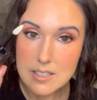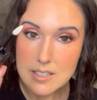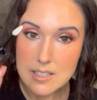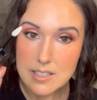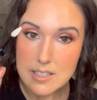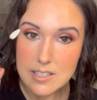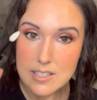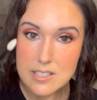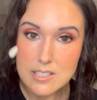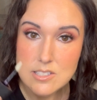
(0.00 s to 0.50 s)

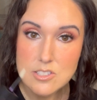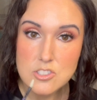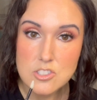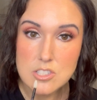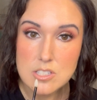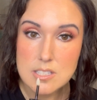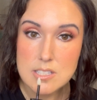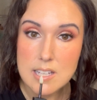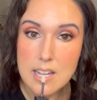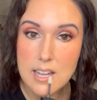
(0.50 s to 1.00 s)
is
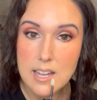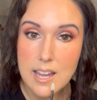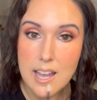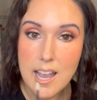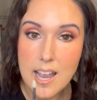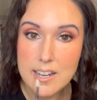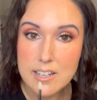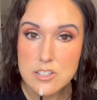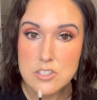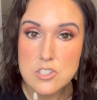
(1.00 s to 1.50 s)
just
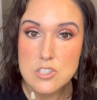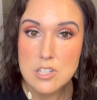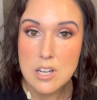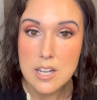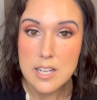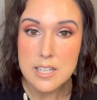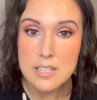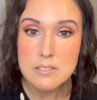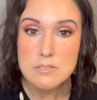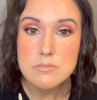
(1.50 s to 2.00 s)
added
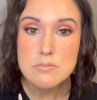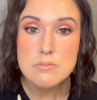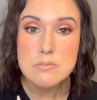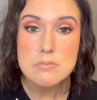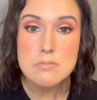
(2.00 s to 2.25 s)
shine,